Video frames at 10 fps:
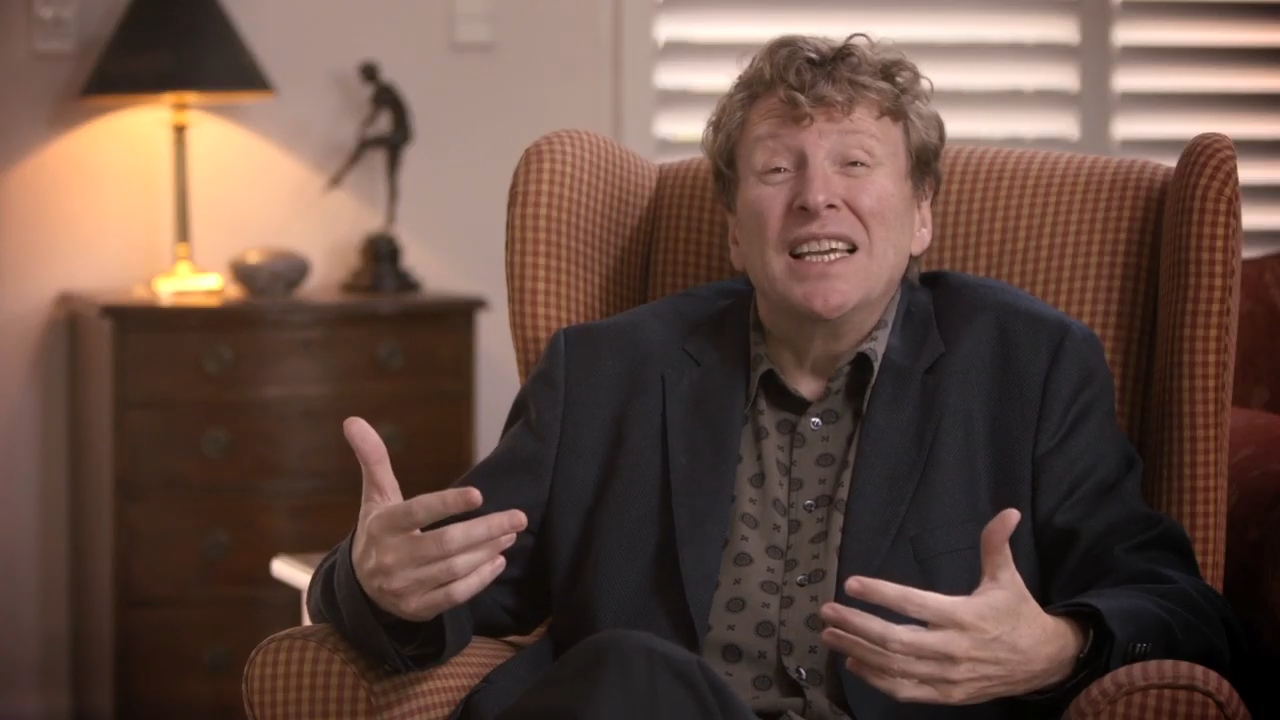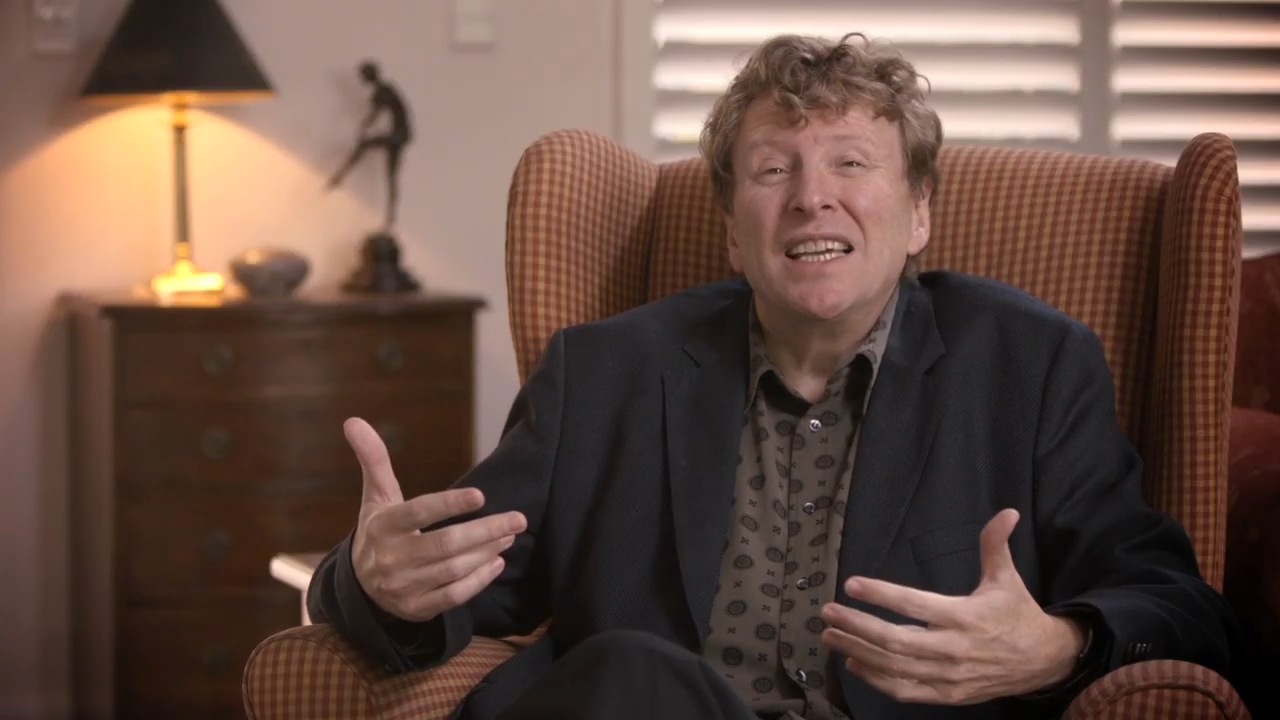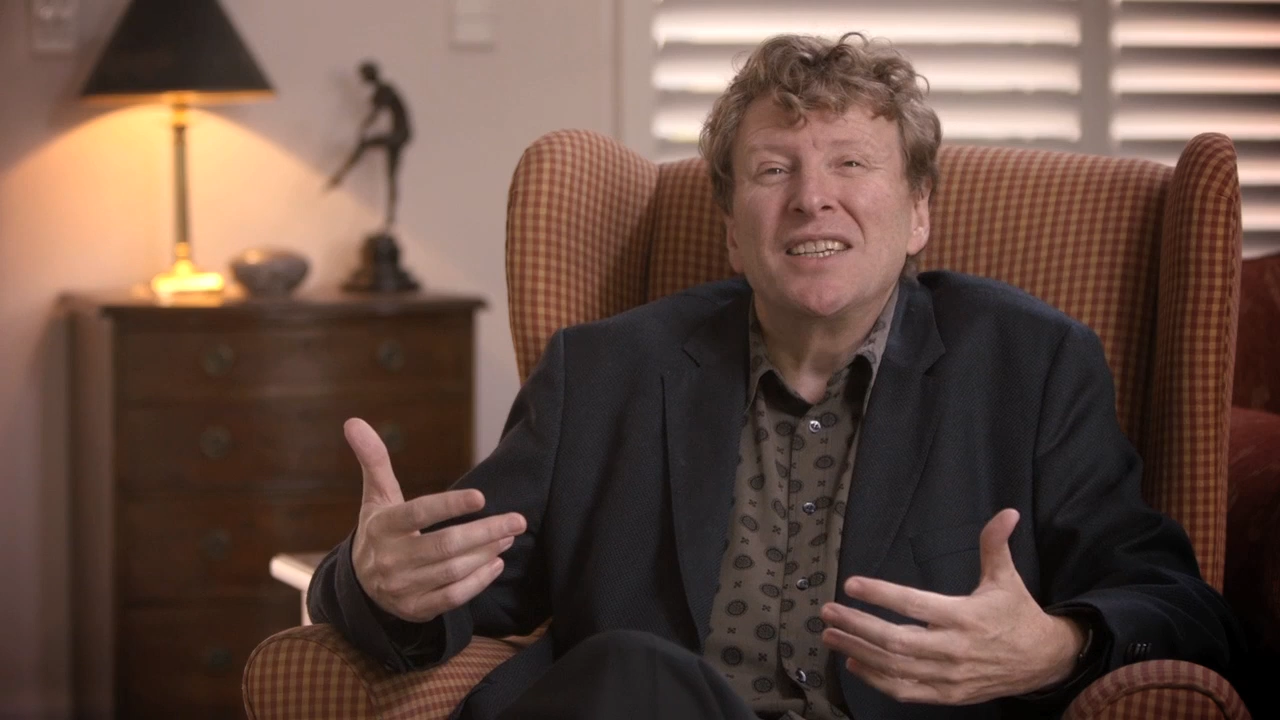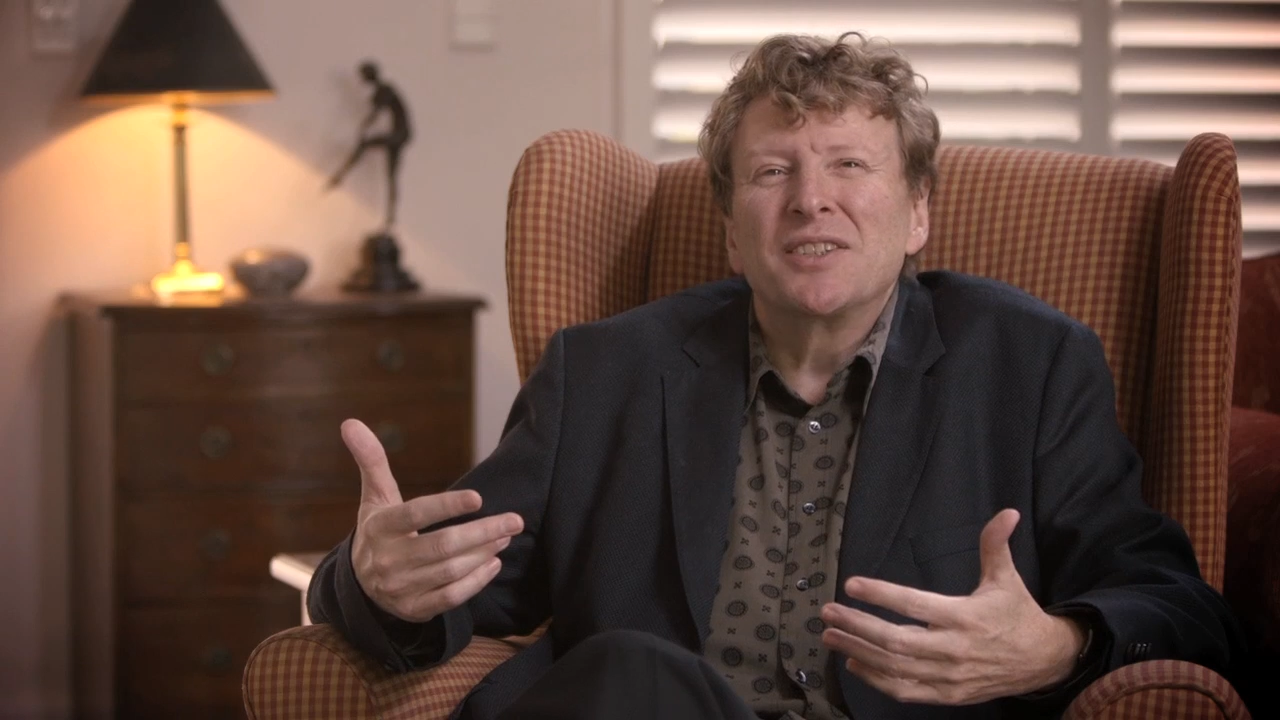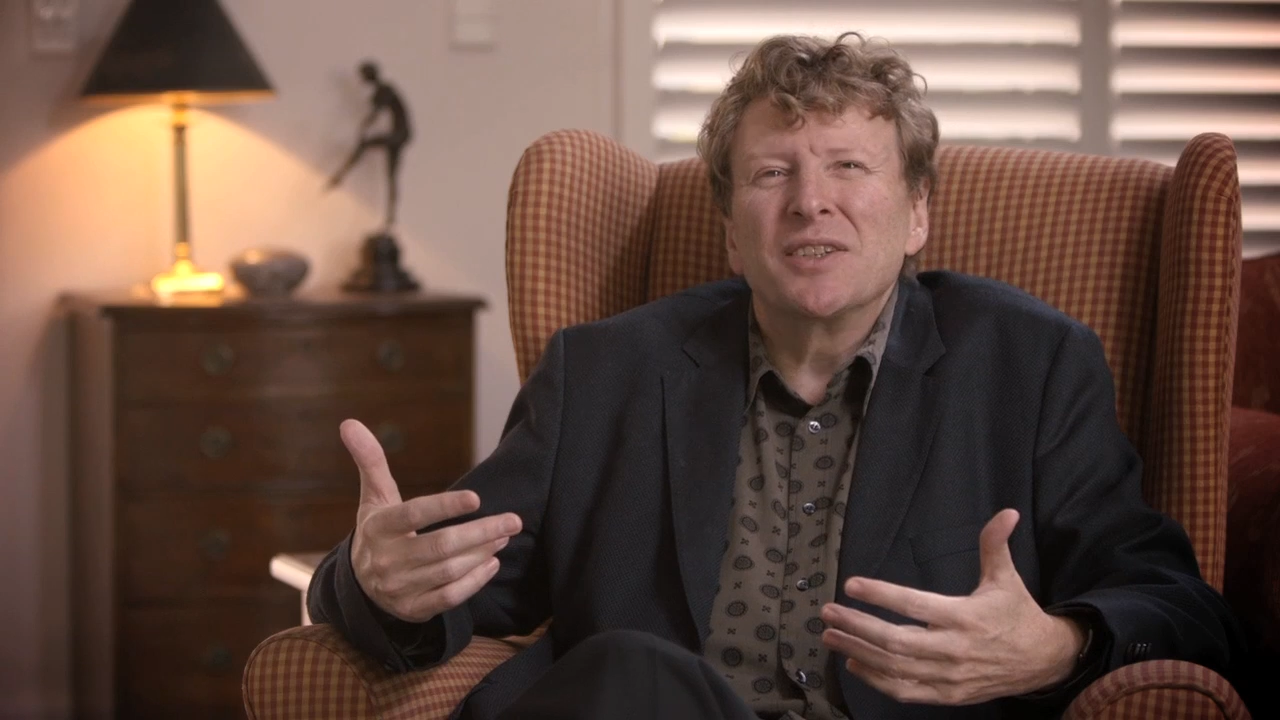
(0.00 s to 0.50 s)

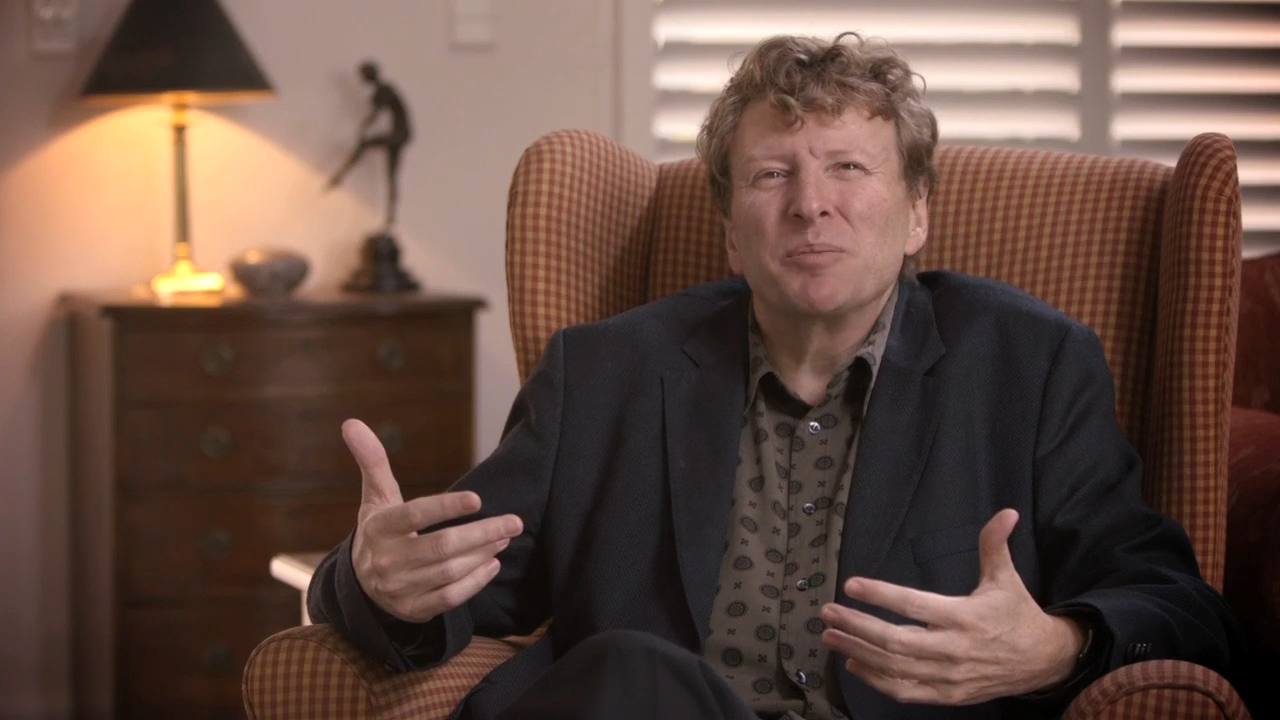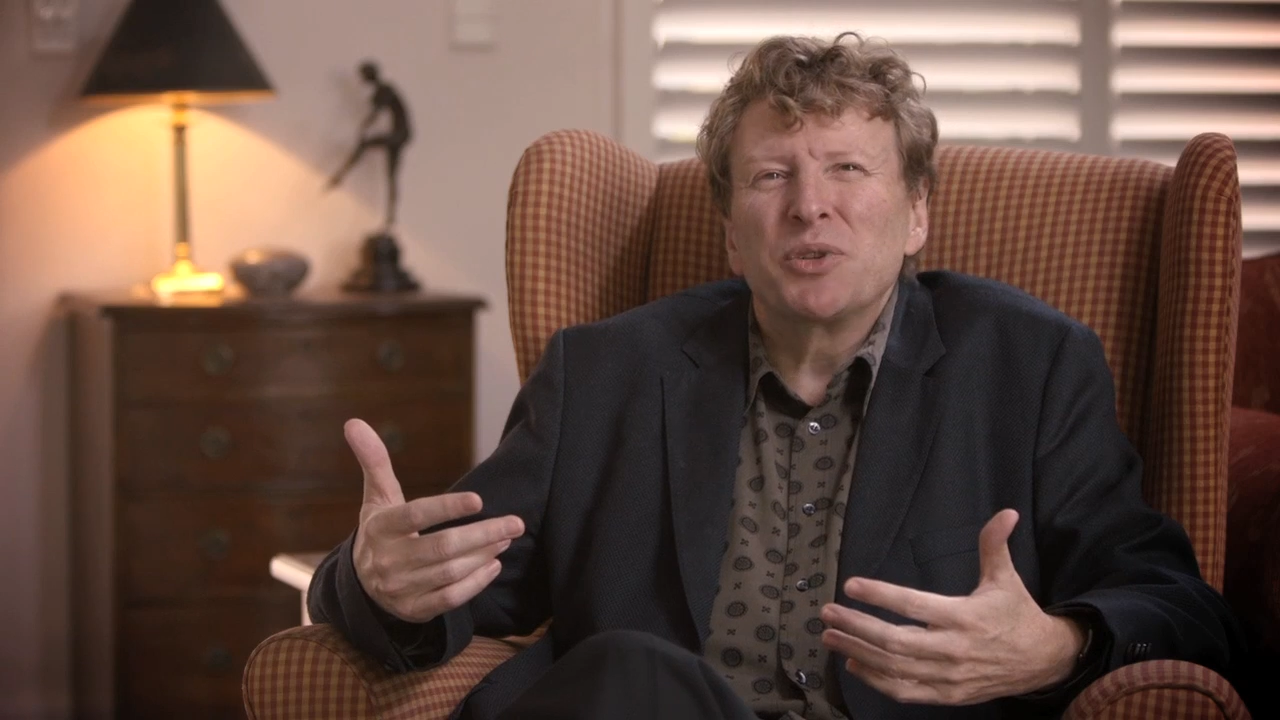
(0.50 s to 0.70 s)
is that